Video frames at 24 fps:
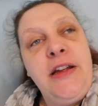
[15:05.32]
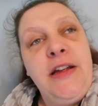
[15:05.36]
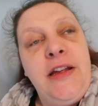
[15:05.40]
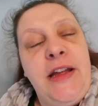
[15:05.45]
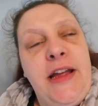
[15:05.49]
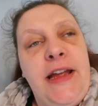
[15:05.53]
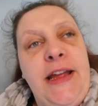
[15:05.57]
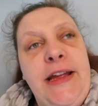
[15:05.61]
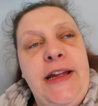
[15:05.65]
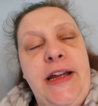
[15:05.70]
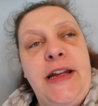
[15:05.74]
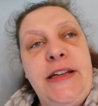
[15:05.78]

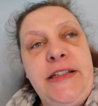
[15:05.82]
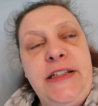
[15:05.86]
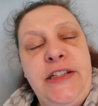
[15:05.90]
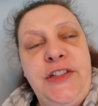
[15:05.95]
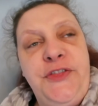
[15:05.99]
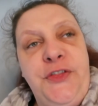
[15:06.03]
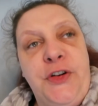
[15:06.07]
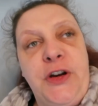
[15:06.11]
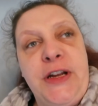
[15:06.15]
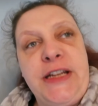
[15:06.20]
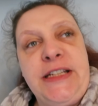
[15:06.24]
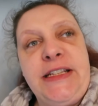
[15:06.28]
Hey guys,
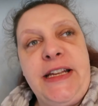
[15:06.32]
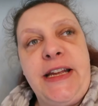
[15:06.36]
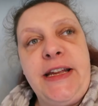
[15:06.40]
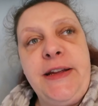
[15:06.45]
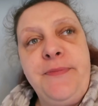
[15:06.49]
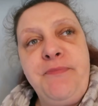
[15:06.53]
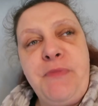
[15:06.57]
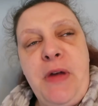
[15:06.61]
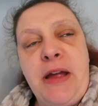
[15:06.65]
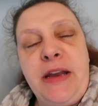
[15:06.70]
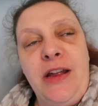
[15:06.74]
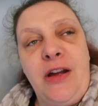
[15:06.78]
it's Friday.
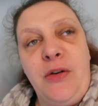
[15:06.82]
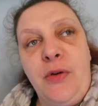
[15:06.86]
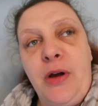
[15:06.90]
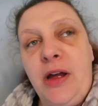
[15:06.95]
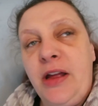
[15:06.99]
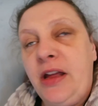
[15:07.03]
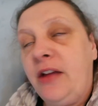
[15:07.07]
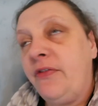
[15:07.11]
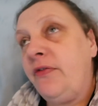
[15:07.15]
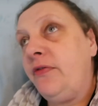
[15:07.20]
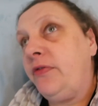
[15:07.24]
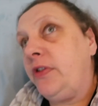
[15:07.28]
I know I
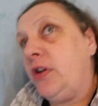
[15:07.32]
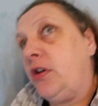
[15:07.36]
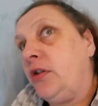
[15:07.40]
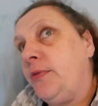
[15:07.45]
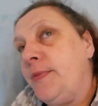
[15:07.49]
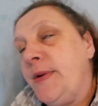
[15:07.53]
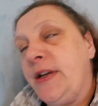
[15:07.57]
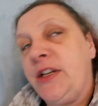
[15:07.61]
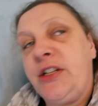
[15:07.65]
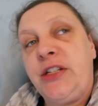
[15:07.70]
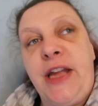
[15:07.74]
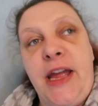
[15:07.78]
haven't vlogged
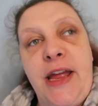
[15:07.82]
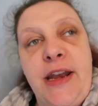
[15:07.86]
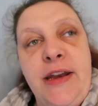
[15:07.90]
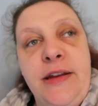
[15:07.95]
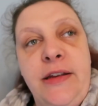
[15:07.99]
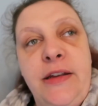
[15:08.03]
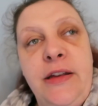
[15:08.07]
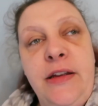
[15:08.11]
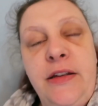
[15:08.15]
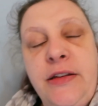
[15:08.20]
much again.